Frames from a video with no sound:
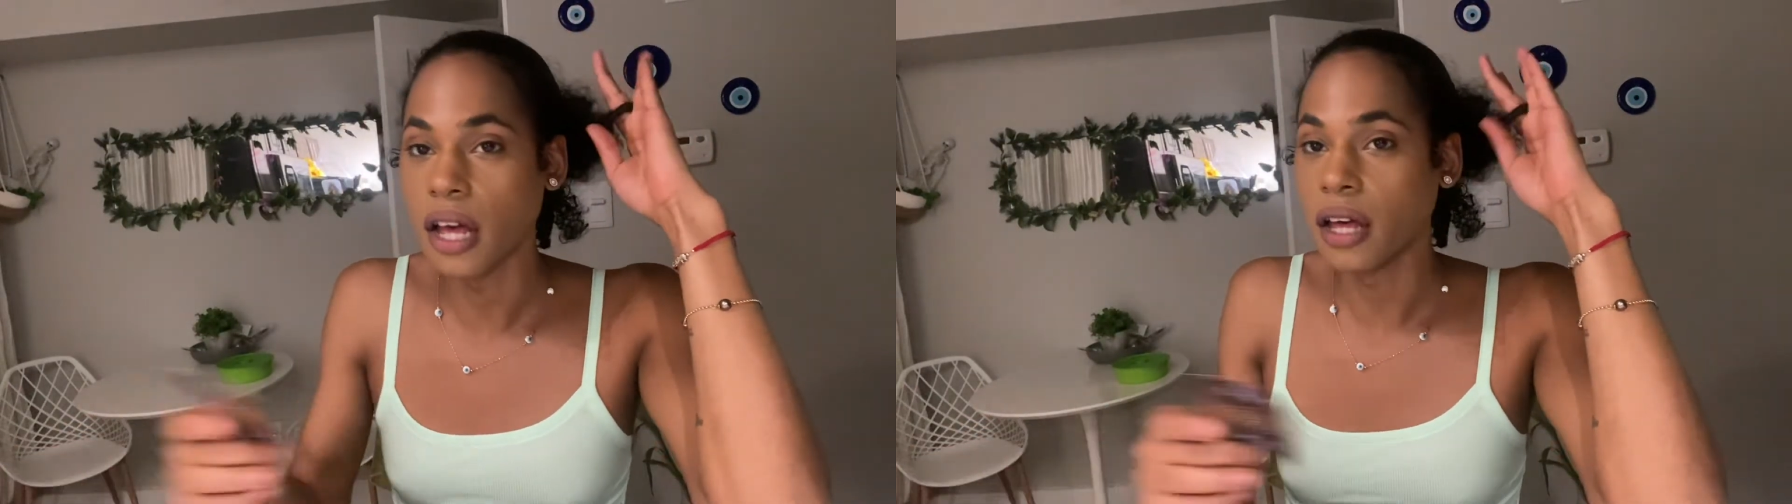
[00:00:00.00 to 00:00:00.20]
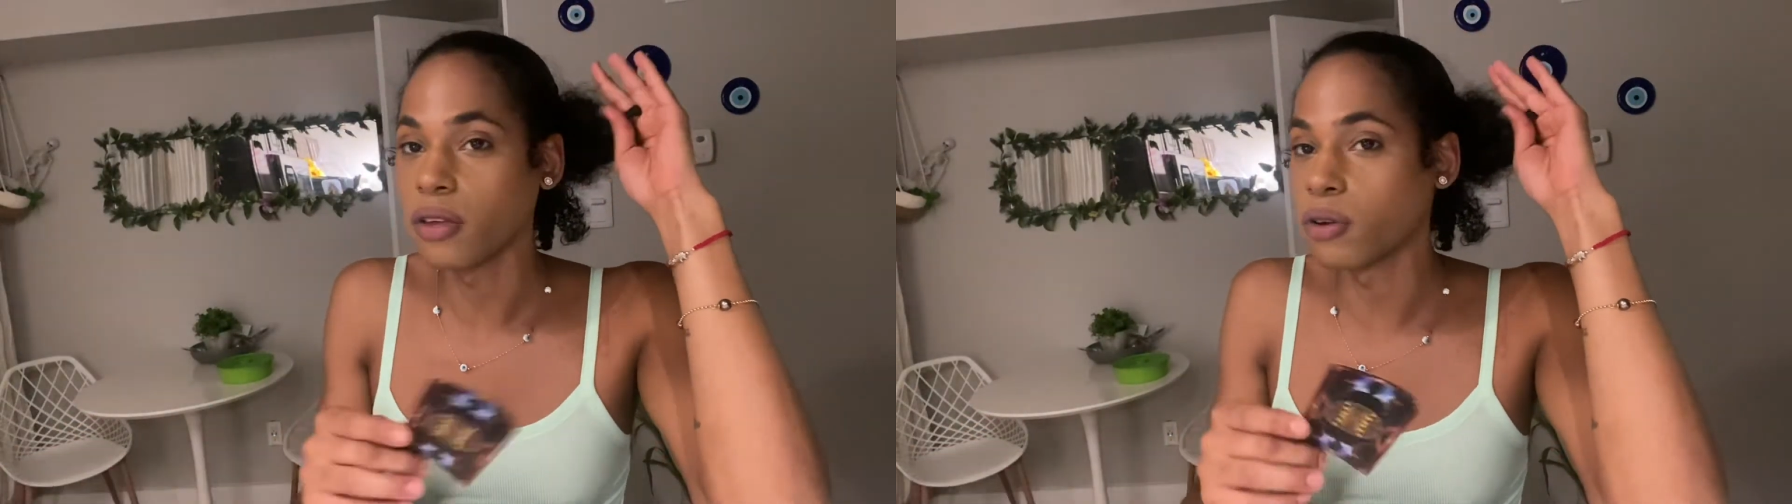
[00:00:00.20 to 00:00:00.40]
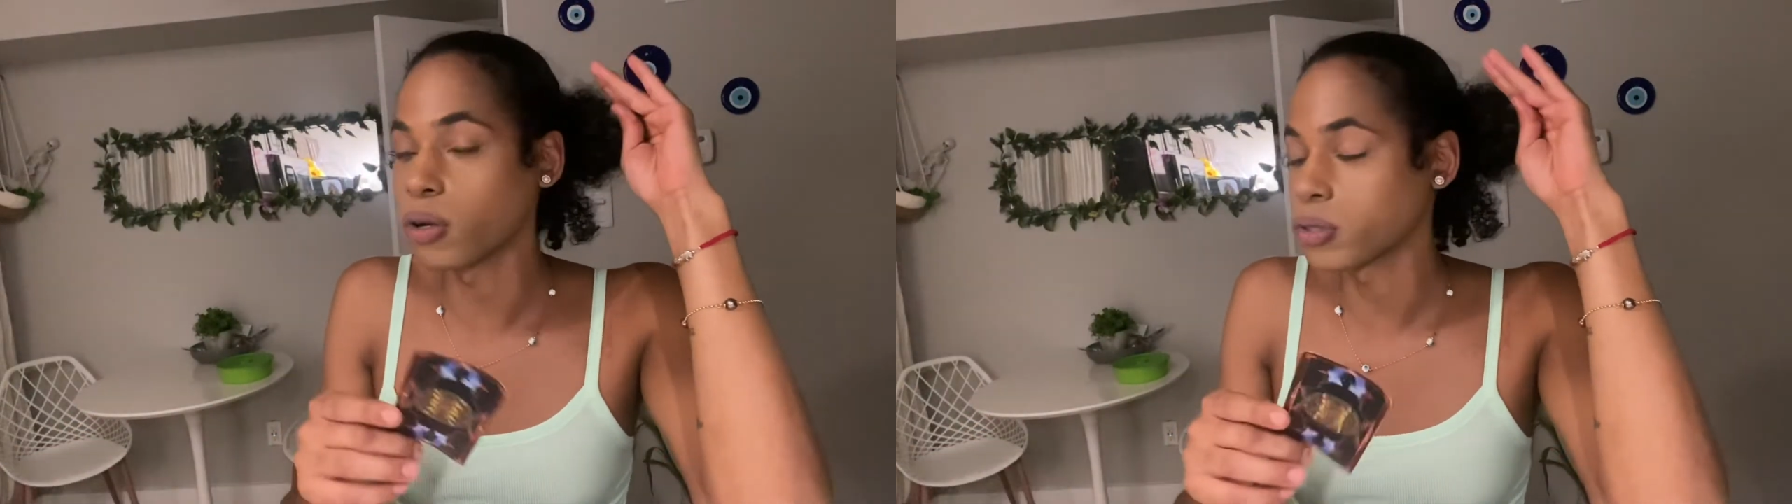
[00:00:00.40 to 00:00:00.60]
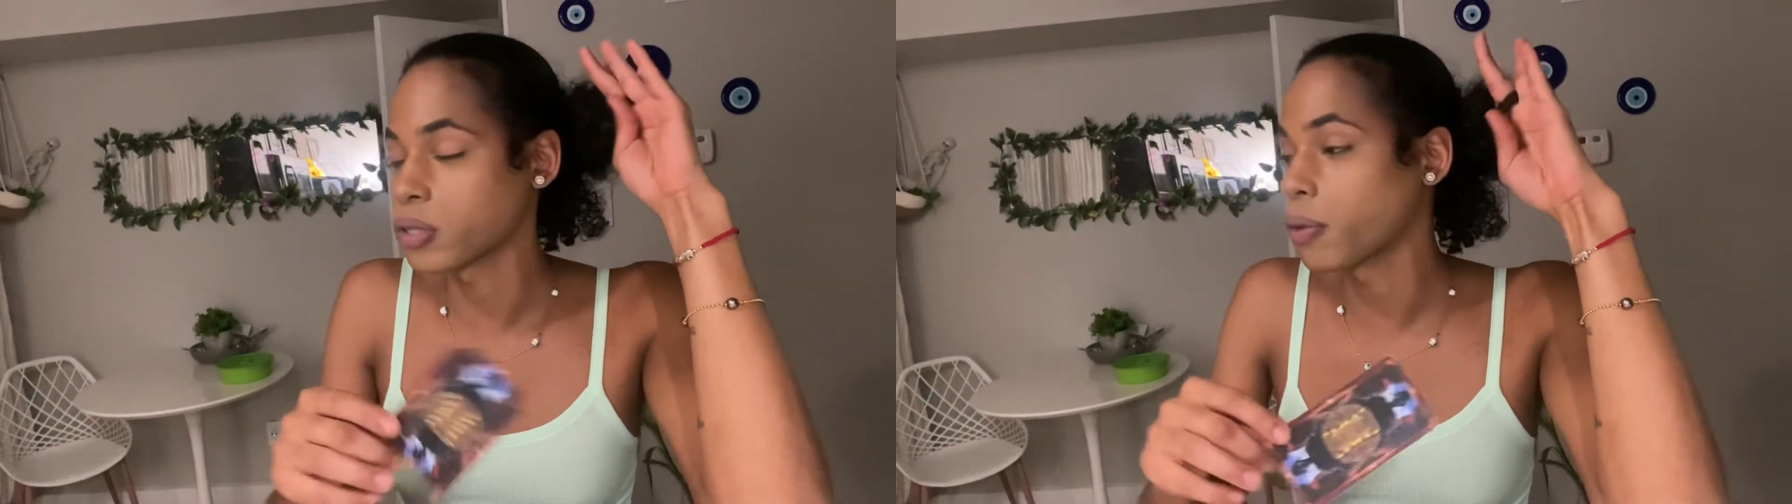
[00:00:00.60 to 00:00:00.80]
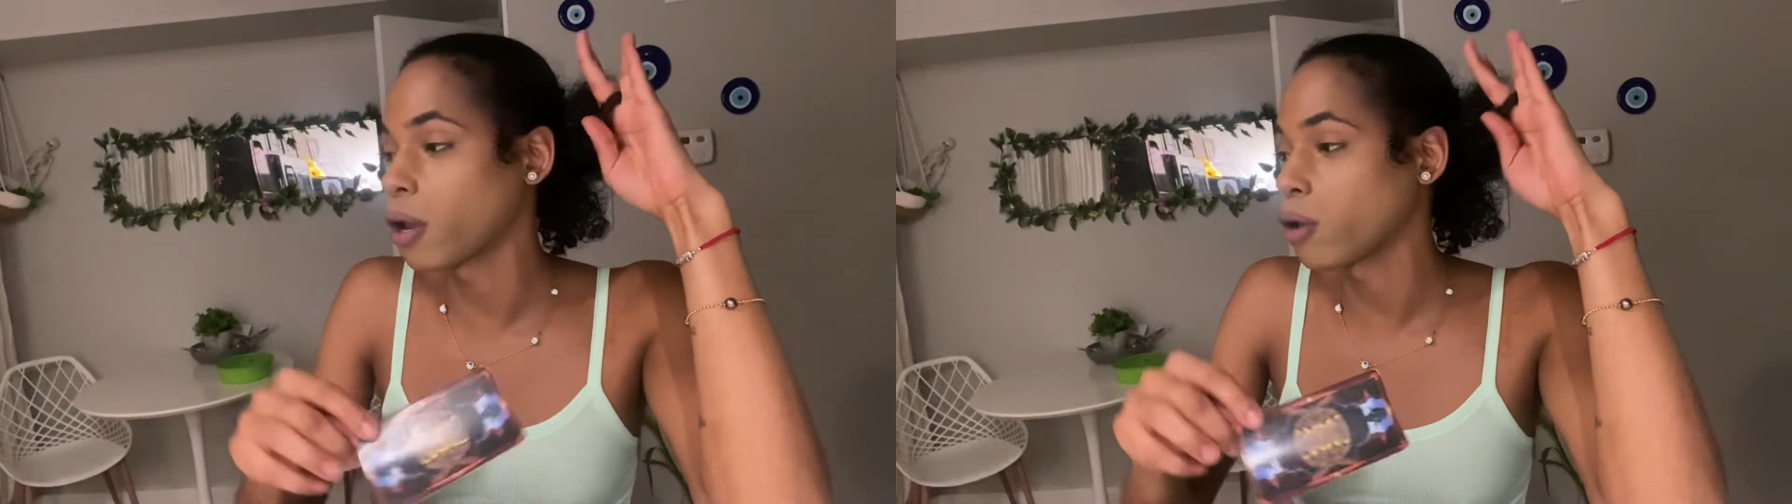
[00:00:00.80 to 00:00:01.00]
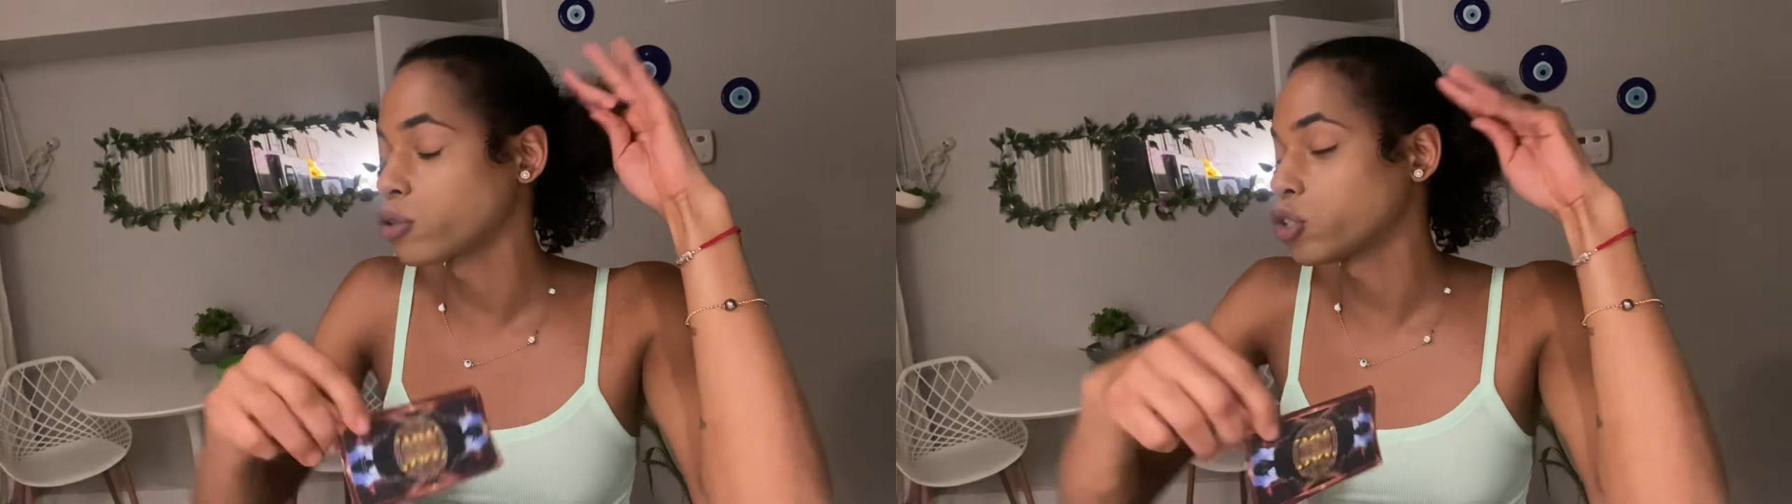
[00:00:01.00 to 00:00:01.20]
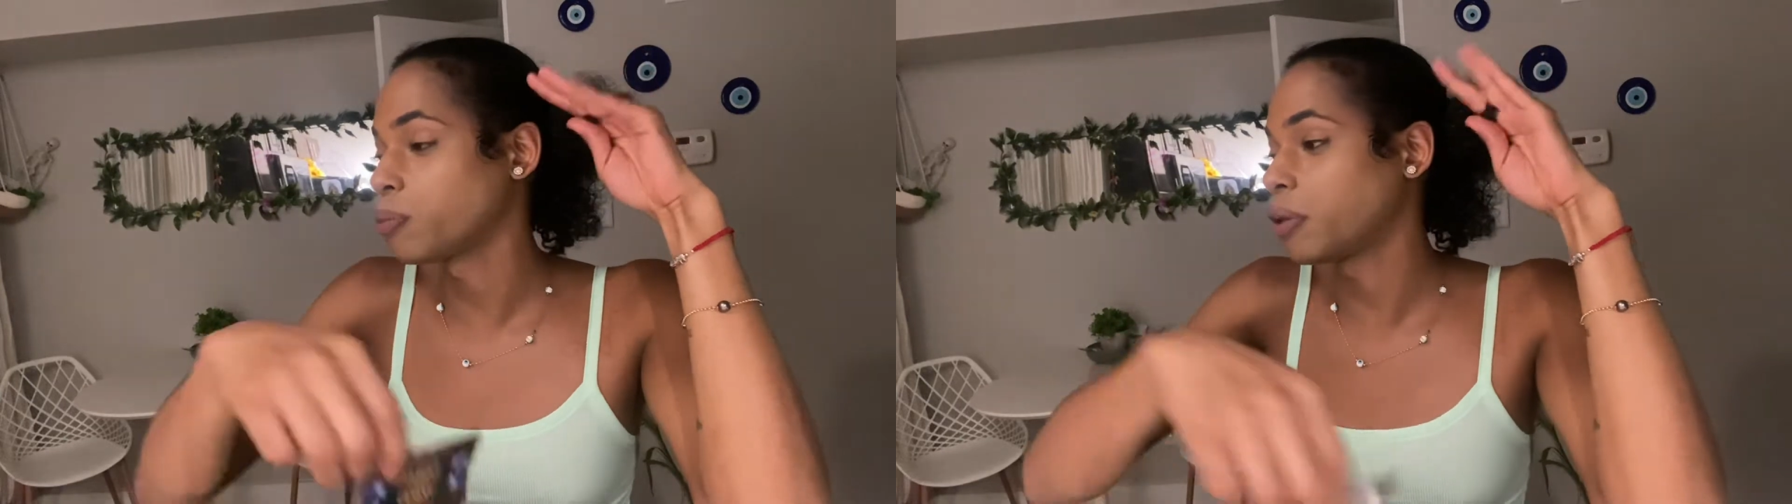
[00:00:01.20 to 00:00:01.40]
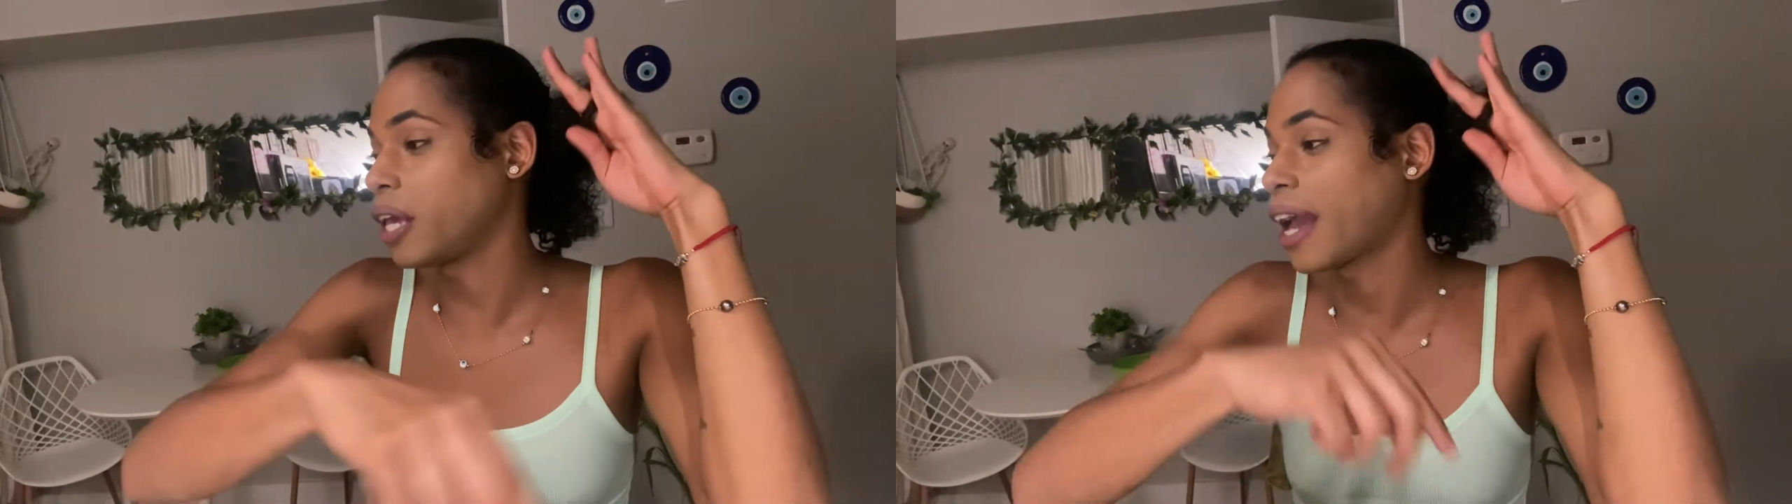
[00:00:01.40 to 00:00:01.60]
you know, some closure
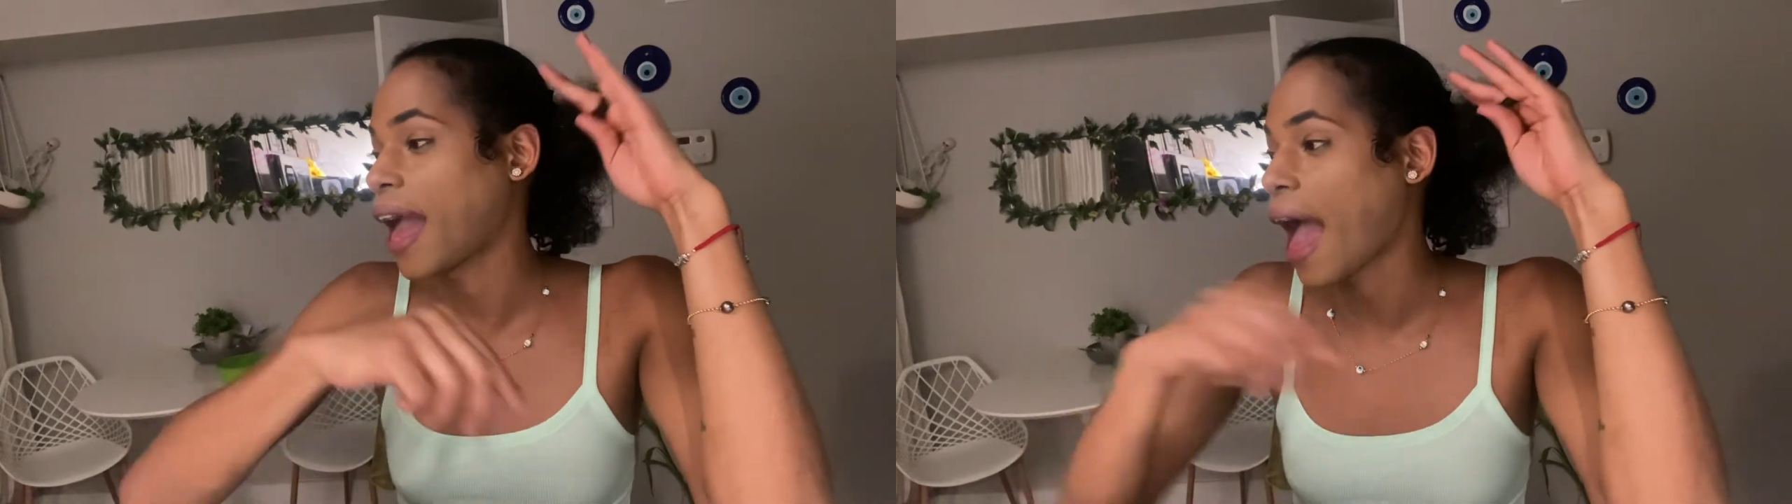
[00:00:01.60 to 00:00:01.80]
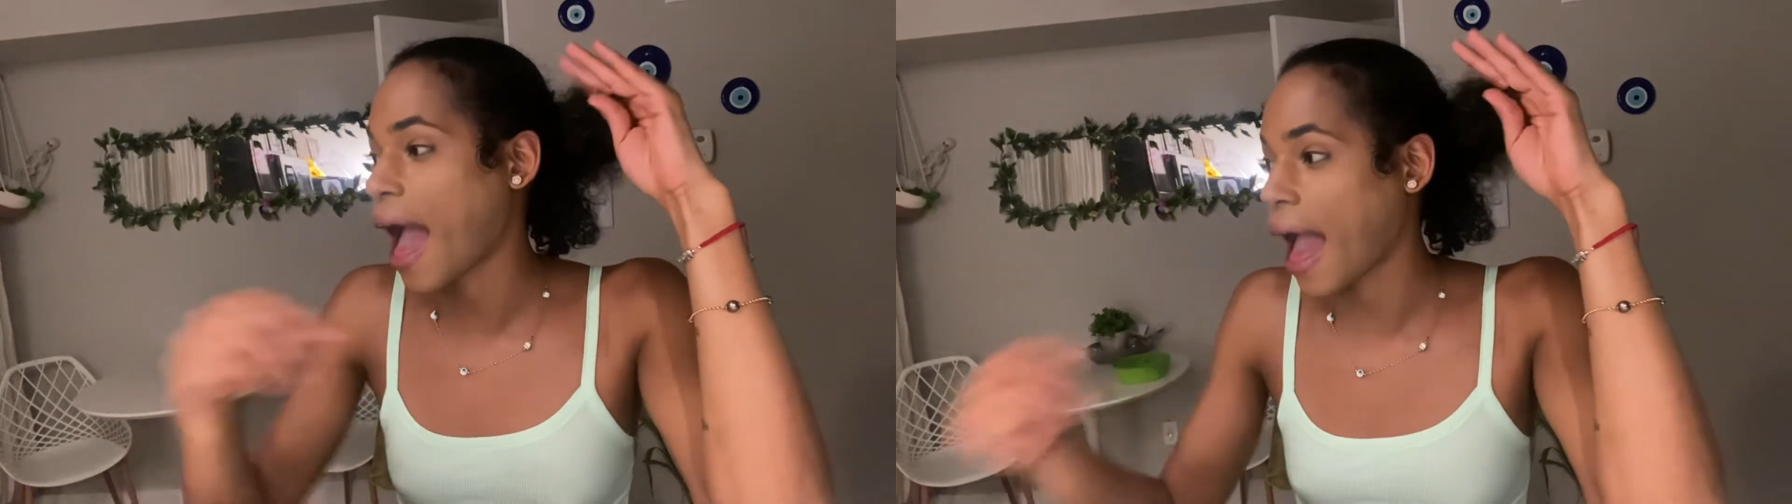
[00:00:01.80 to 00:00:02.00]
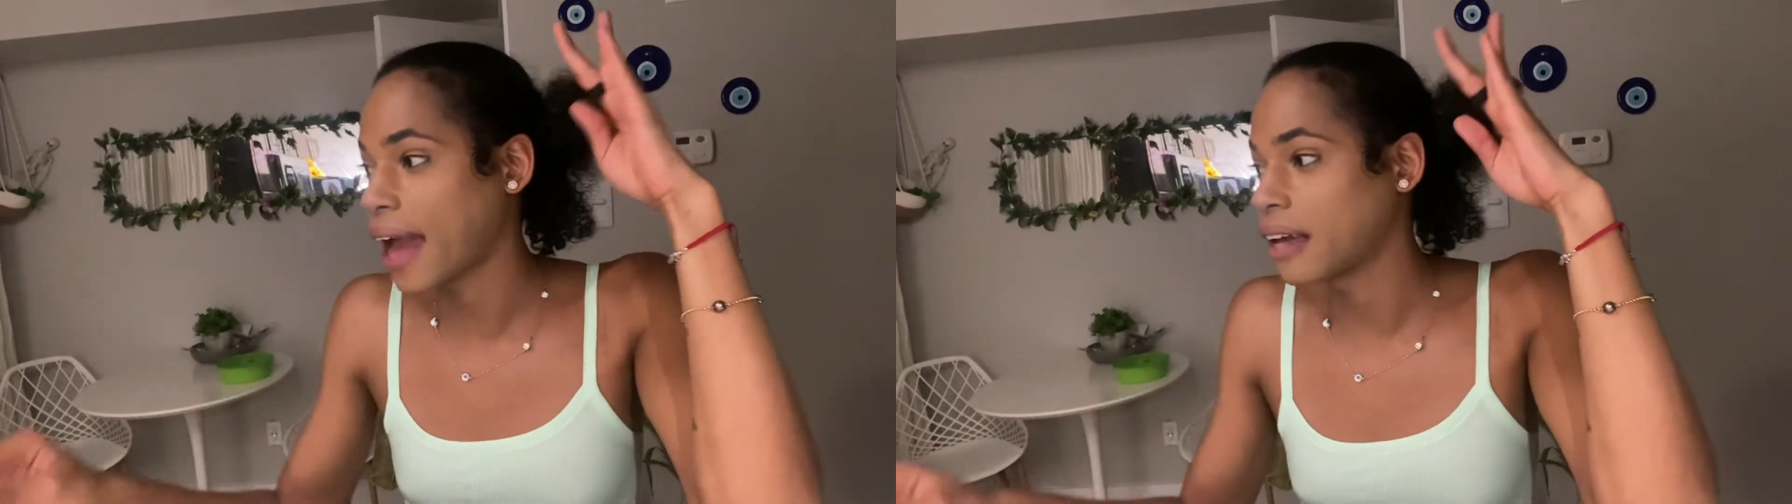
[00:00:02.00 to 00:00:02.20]
being had,